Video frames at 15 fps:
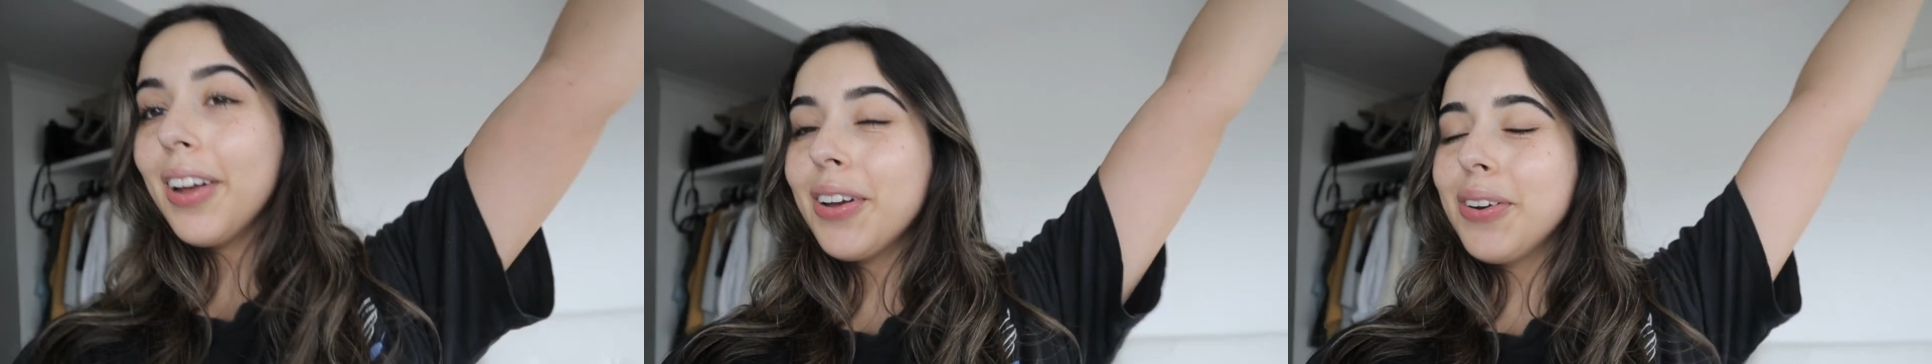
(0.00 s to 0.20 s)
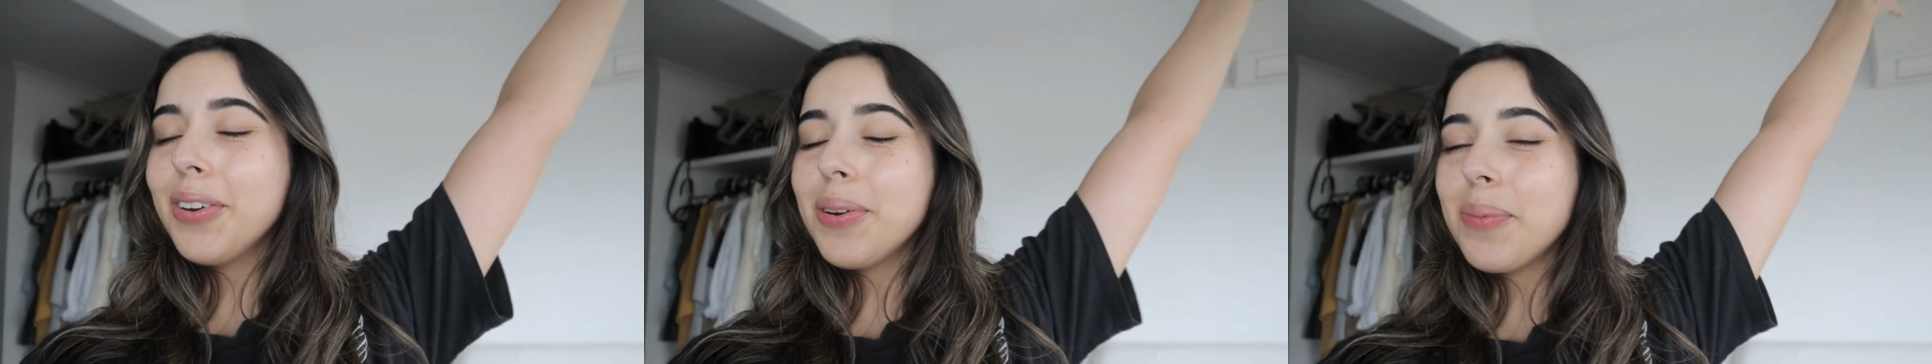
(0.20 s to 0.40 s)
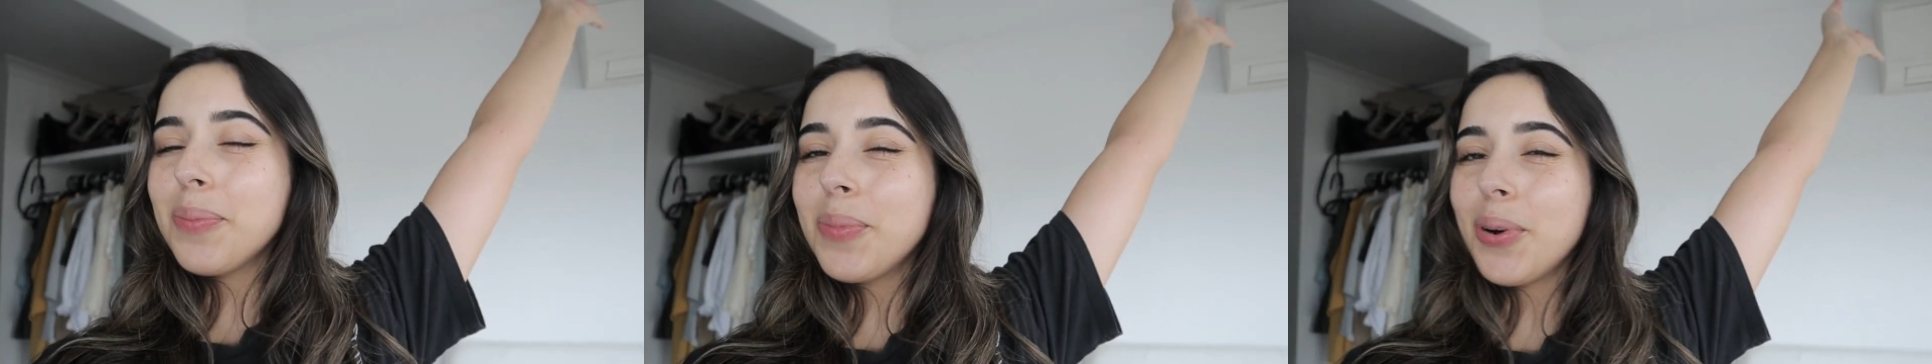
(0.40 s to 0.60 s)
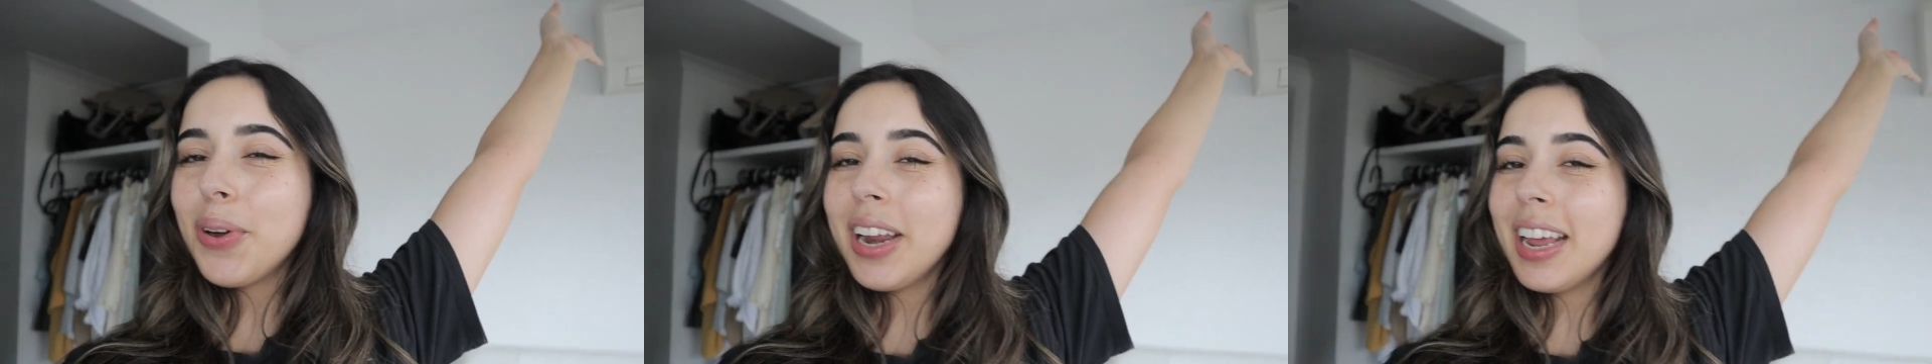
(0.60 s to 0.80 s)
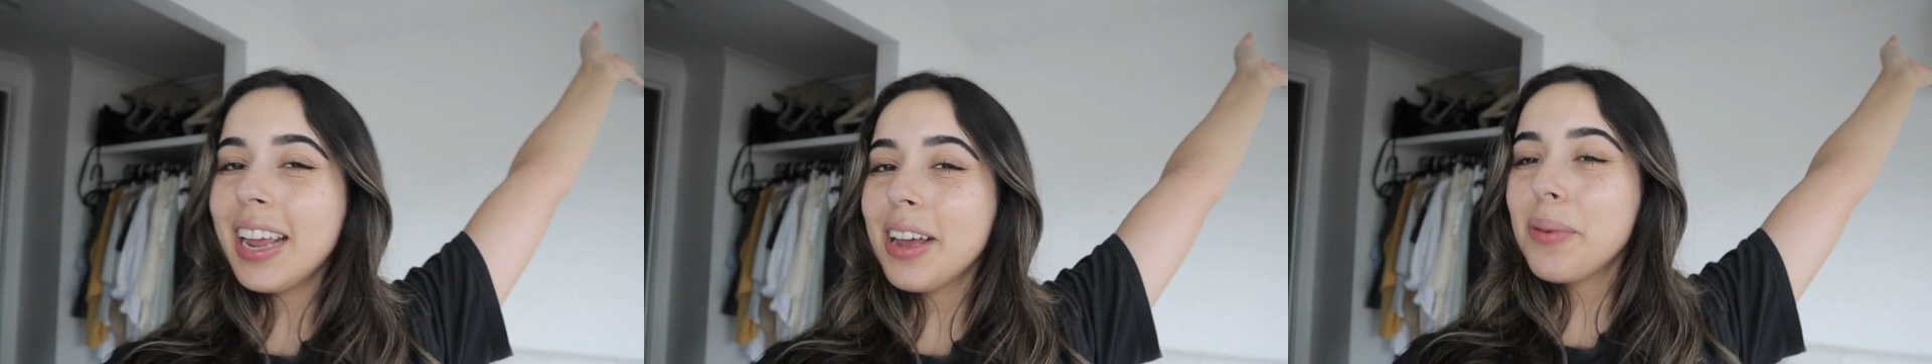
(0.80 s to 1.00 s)
Good
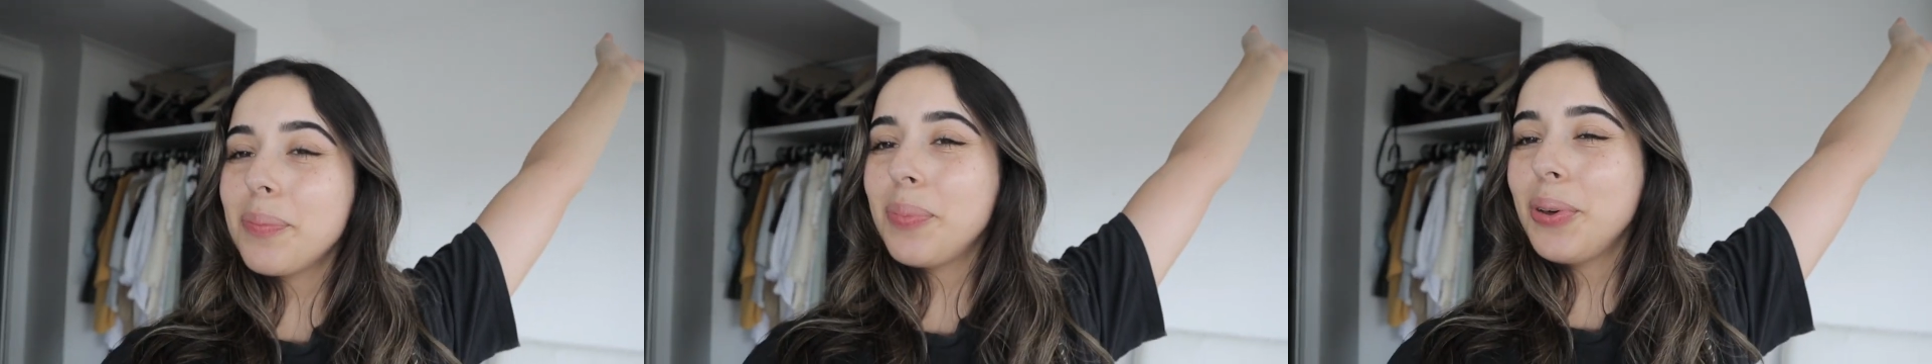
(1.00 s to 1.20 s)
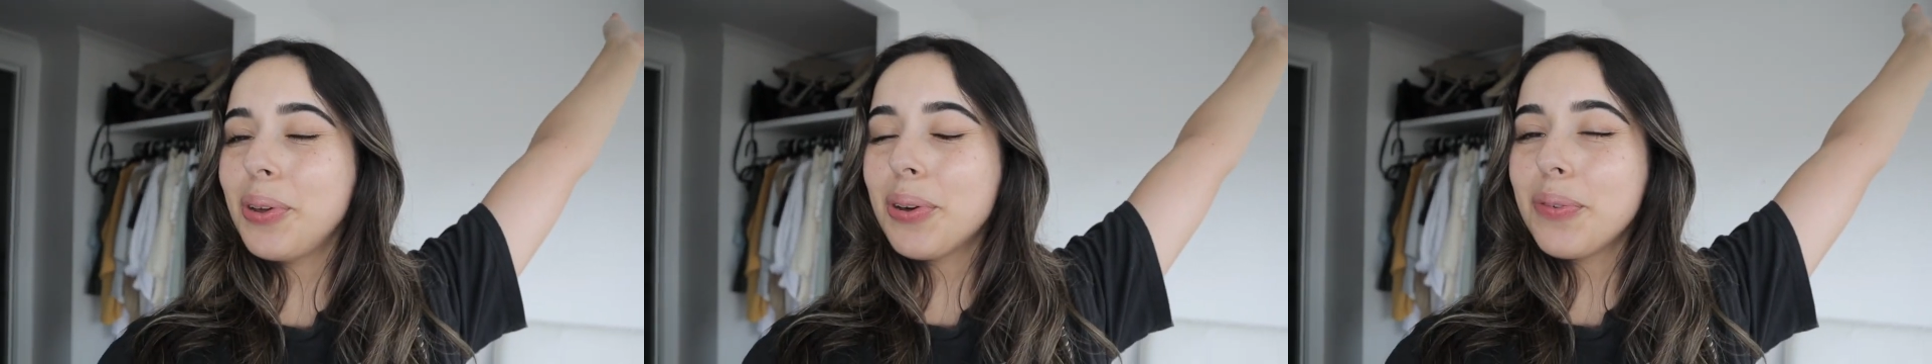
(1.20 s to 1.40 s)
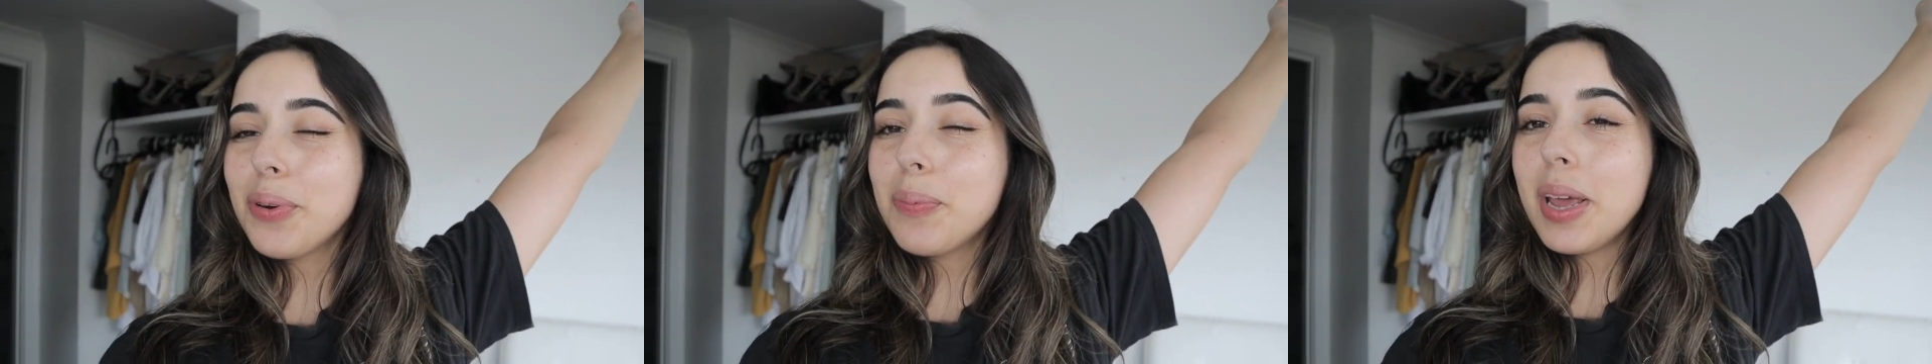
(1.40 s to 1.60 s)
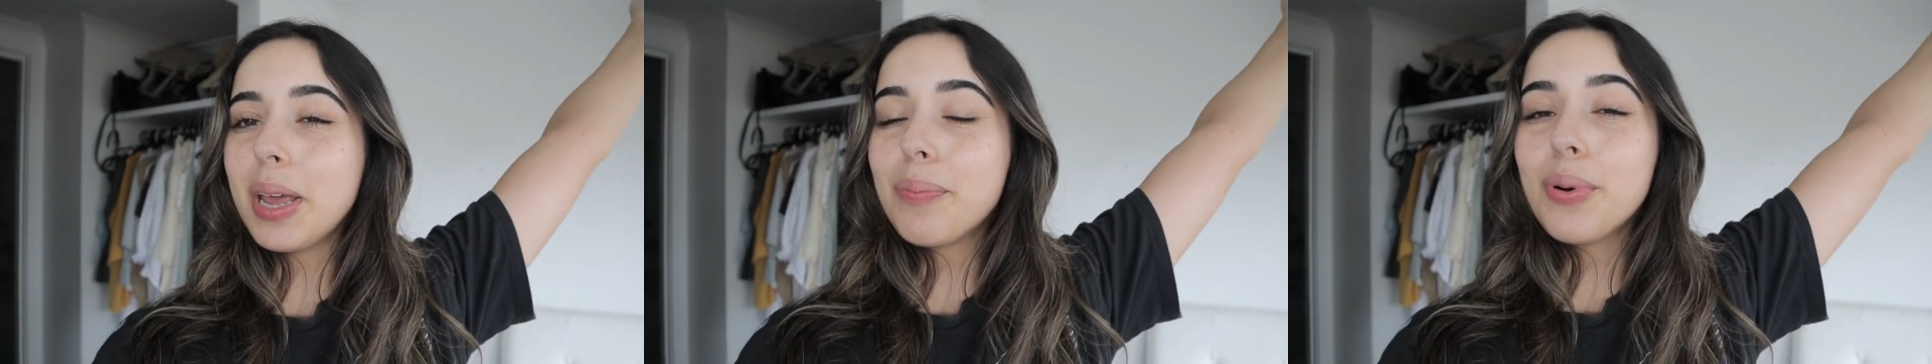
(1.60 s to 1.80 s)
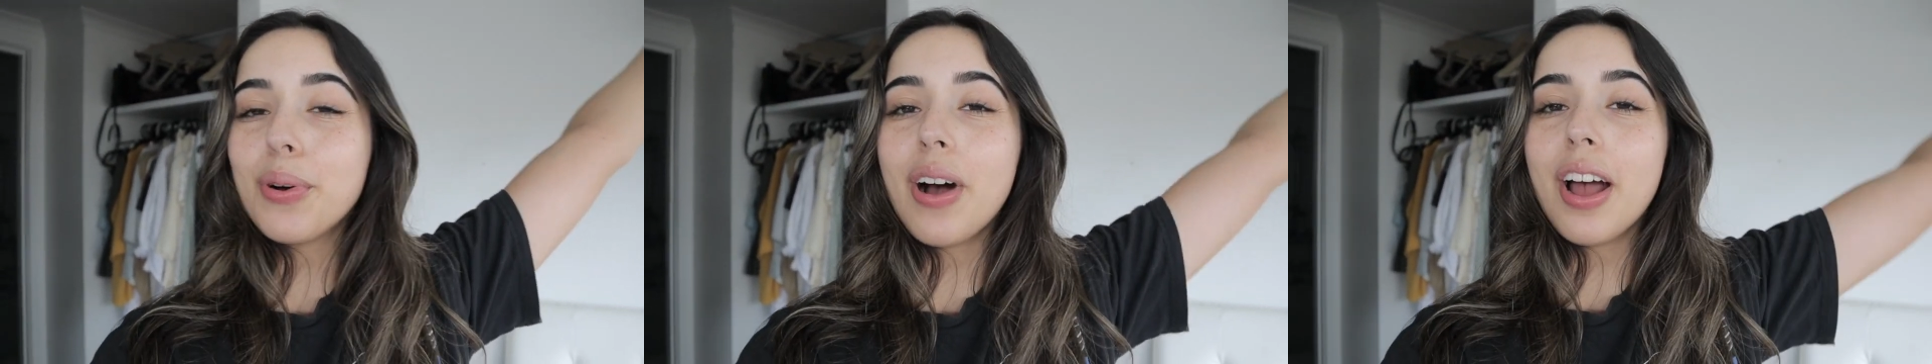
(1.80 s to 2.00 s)
morning, beautiful
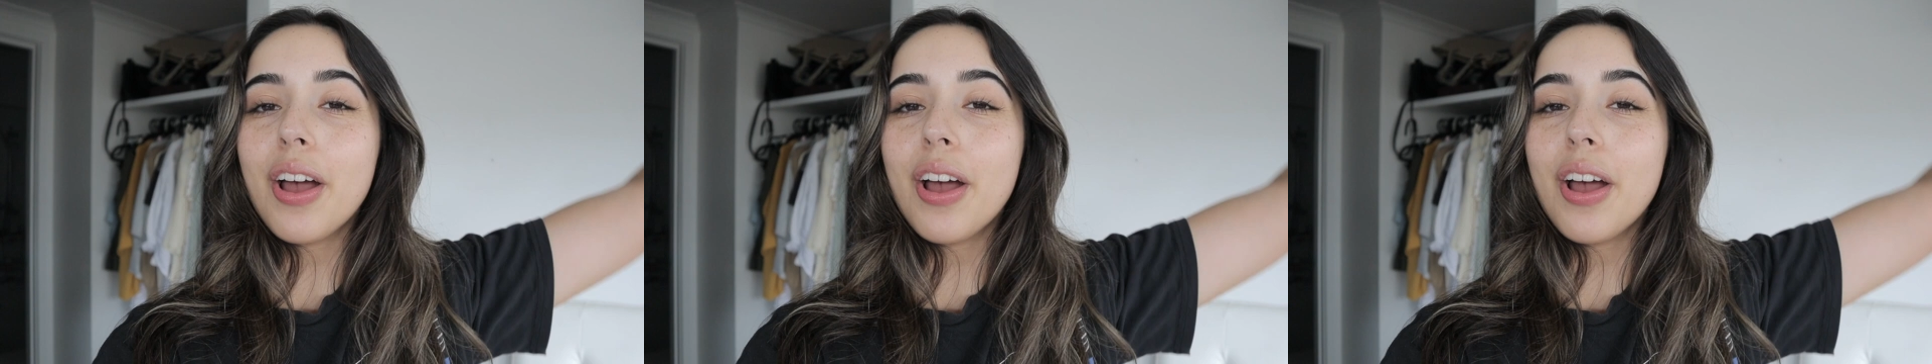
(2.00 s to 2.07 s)
people.